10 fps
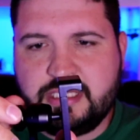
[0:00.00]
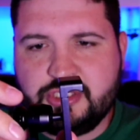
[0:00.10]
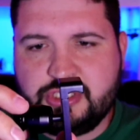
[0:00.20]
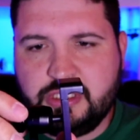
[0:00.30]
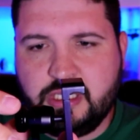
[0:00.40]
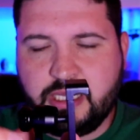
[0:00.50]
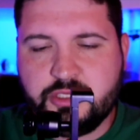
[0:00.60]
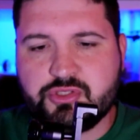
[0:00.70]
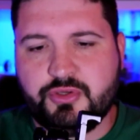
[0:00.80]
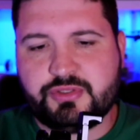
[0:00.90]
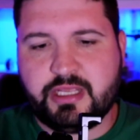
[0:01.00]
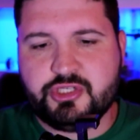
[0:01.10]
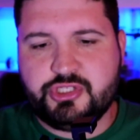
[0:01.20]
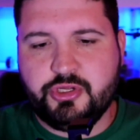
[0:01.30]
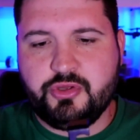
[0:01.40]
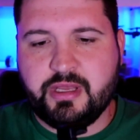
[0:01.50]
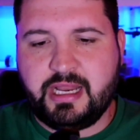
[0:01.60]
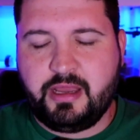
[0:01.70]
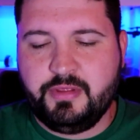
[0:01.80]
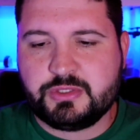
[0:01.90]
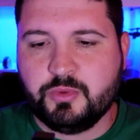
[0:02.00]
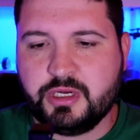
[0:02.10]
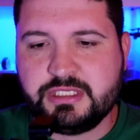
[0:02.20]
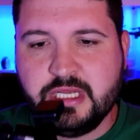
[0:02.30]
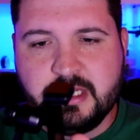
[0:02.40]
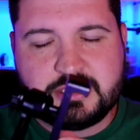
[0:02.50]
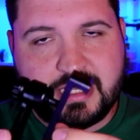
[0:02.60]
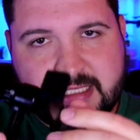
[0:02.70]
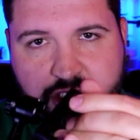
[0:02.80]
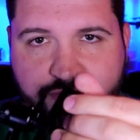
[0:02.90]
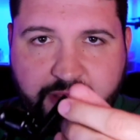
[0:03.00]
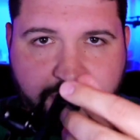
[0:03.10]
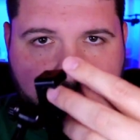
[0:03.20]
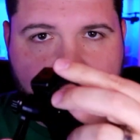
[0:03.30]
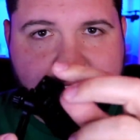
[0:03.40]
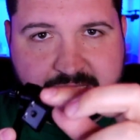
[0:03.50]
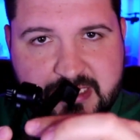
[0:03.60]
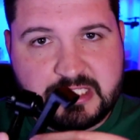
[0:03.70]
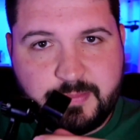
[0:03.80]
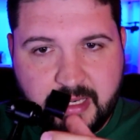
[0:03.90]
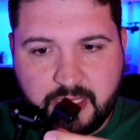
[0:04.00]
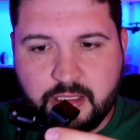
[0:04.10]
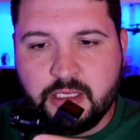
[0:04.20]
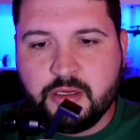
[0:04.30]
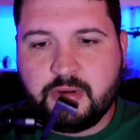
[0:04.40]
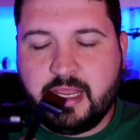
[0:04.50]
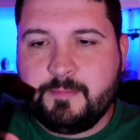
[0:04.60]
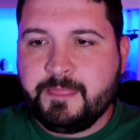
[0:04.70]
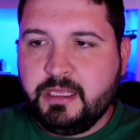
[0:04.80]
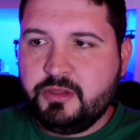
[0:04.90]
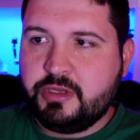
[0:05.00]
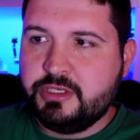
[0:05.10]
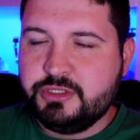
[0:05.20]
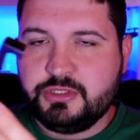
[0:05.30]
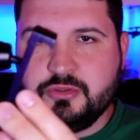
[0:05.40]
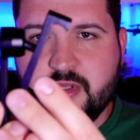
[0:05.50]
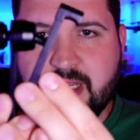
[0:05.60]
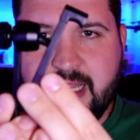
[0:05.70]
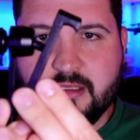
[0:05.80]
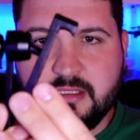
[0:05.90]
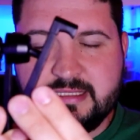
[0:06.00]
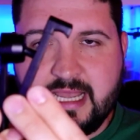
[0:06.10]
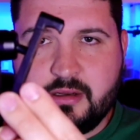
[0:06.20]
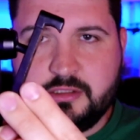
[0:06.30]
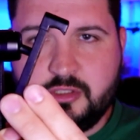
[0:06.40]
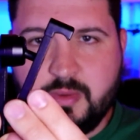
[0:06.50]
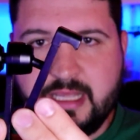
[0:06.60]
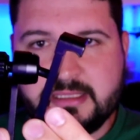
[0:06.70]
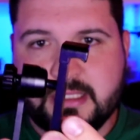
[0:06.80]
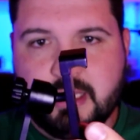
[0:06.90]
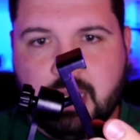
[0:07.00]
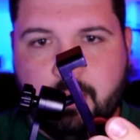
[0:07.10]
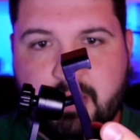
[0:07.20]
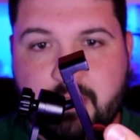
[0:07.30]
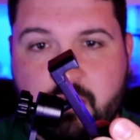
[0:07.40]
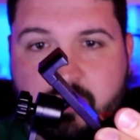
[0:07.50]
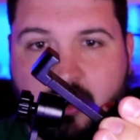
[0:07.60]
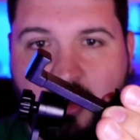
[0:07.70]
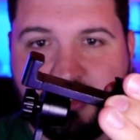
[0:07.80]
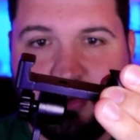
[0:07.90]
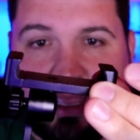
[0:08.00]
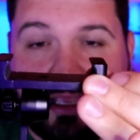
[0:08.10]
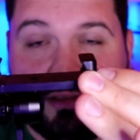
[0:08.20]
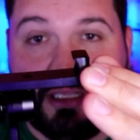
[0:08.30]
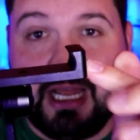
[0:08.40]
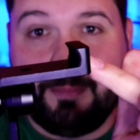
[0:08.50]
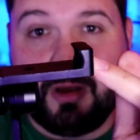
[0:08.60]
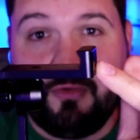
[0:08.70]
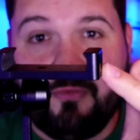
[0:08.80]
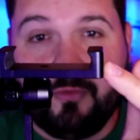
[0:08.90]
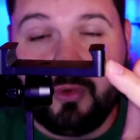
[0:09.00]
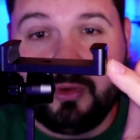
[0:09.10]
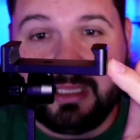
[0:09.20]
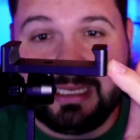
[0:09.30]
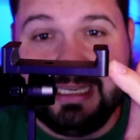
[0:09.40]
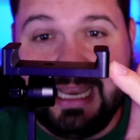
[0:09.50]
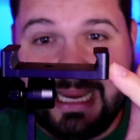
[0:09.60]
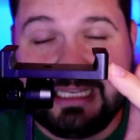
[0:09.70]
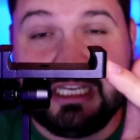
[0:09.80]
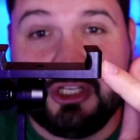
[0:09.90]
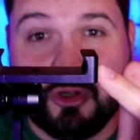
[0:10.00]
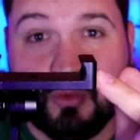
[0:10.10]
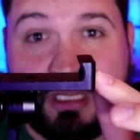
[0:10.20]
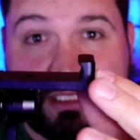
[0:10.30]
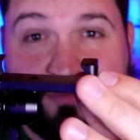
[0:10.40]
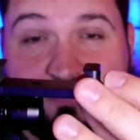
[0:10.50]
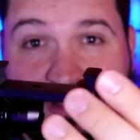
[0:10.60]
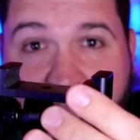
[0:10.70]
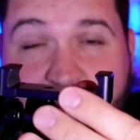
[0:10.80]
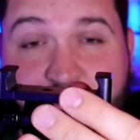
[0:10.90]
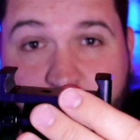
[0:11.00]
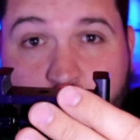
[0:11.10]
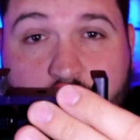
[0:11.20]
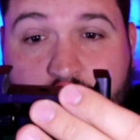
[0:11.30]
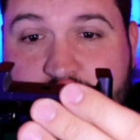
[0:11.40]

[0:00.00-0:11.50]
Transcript: the tension control, so I can show you kind of how this works. So like I said, you've got the 360 spinning, right? You can angle it down a little ways, and then you can also angle it up a full 90 degrees flat vertical.